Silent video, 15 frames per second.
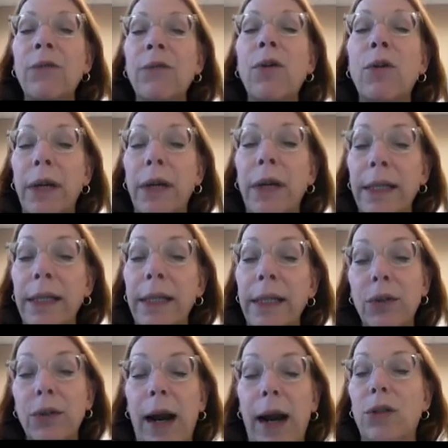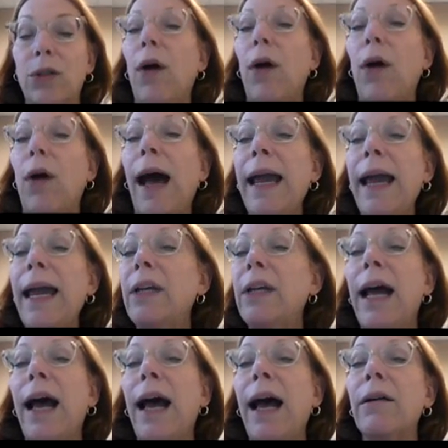Yeah, so right. So I have to get
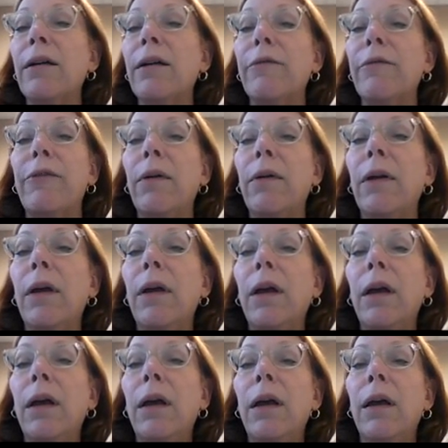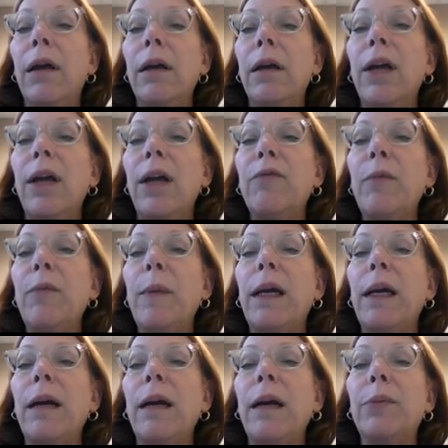out of, you have to be
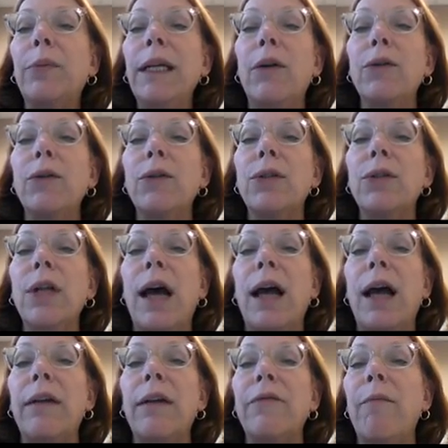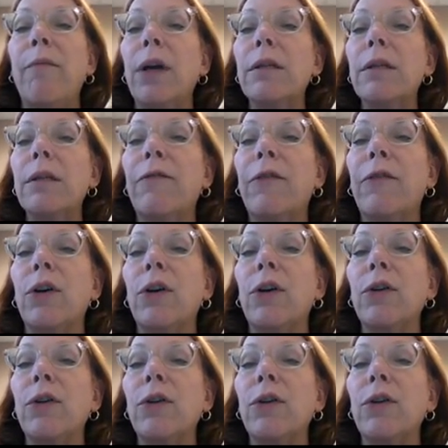completely closed out of Matrix first.